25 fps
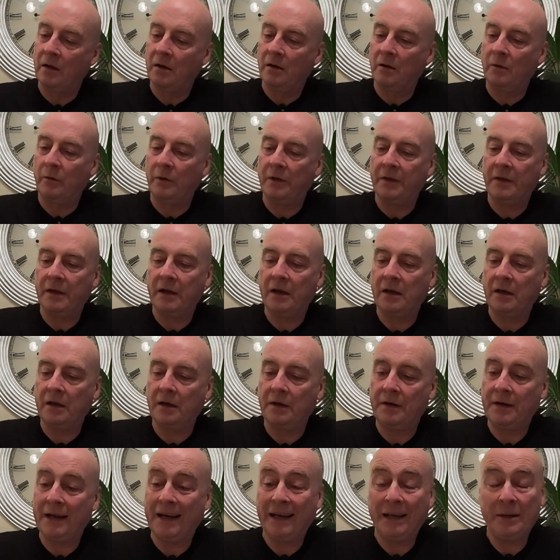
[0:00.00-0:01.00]
with
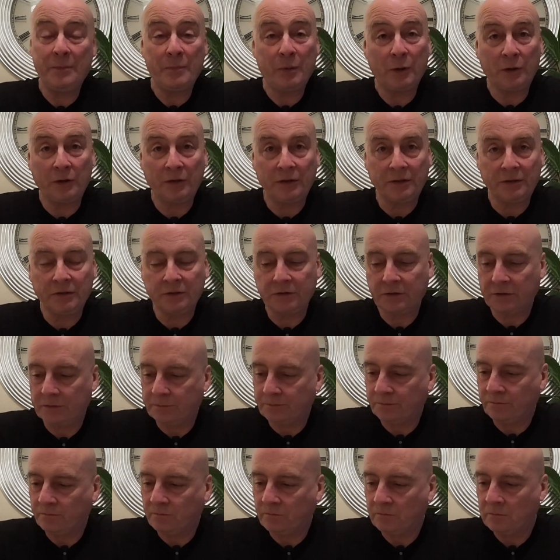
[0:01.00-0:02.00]
9 points
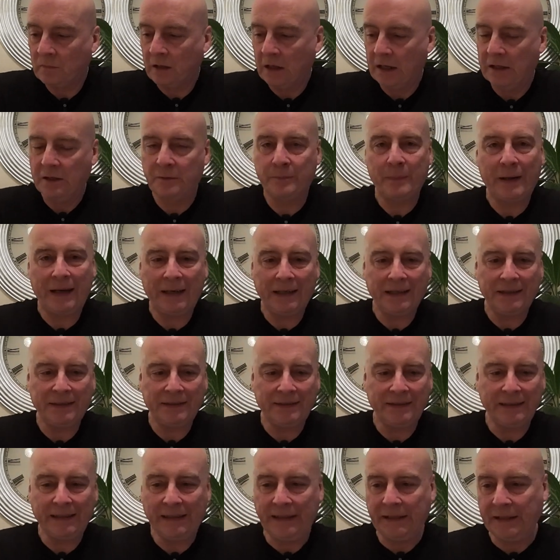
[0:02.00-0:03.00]
is Pie
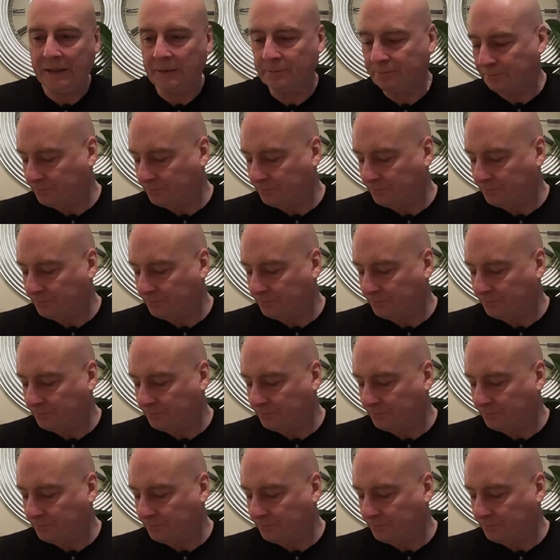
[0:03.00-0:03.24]
C,